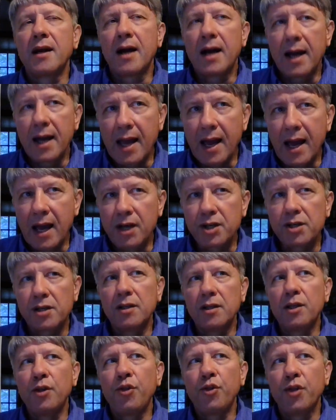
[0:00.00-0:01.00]
I
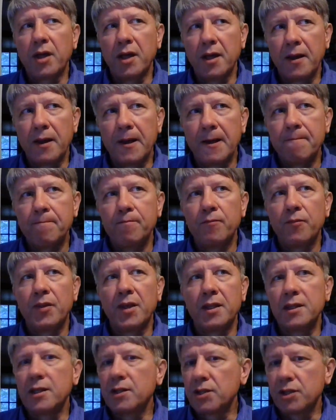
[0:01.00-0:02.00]
actually think
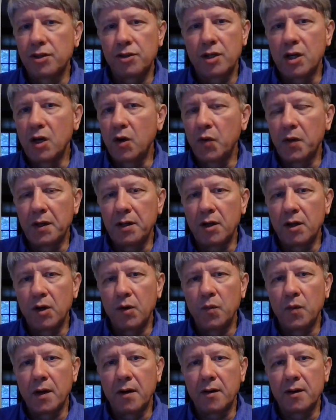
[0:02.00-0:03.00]
that this is going
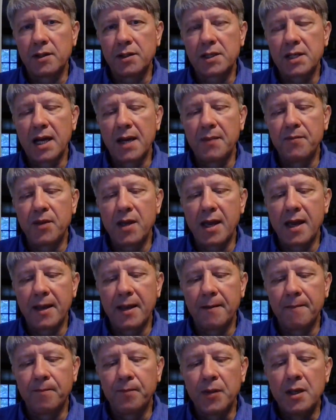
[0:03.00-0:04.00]
nowhere and it's time to
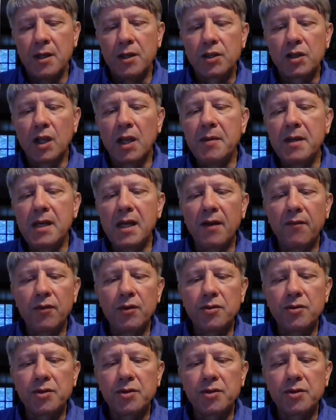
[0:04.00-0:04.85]
end. So let me give you